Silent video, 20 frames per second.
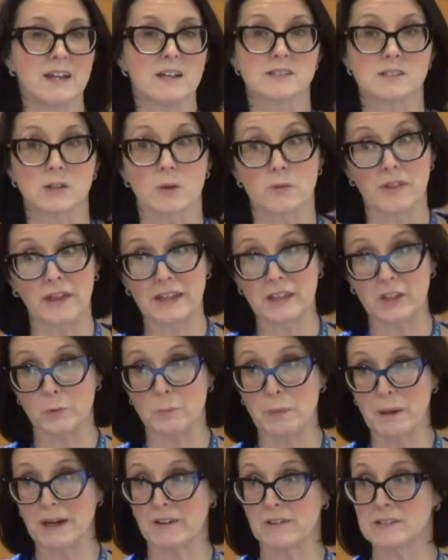So thank you,
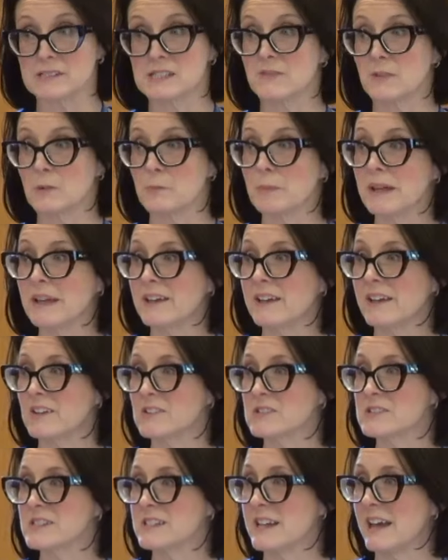parents, for being
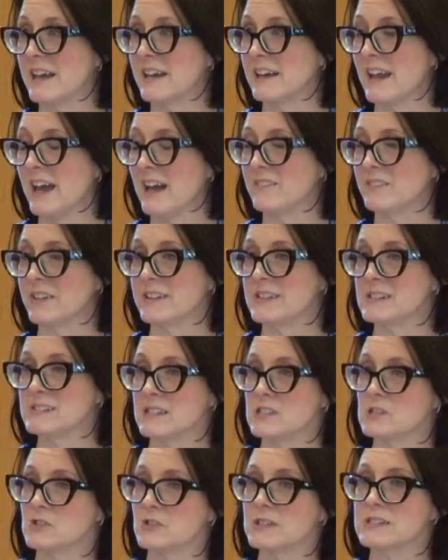here today and having this
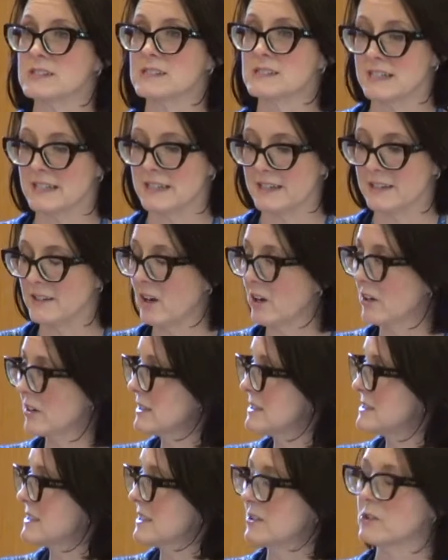interest in our
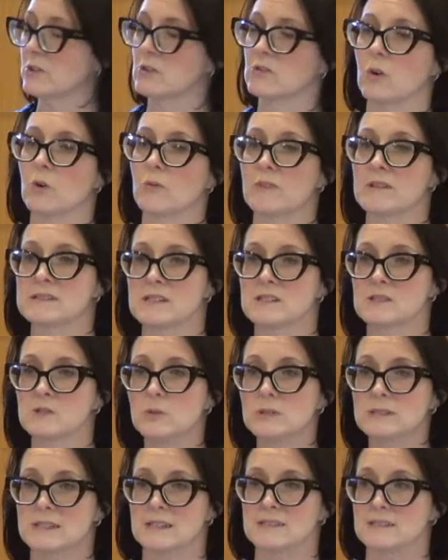continued growth as a
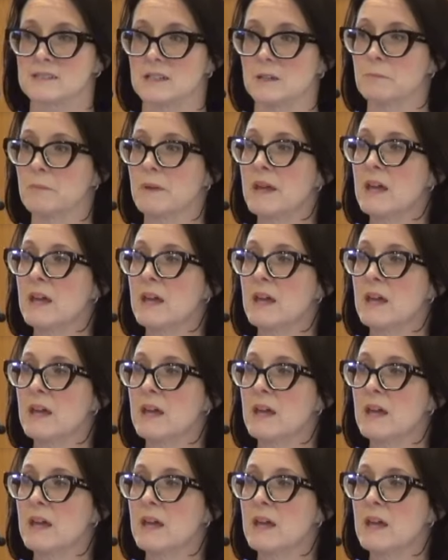school system.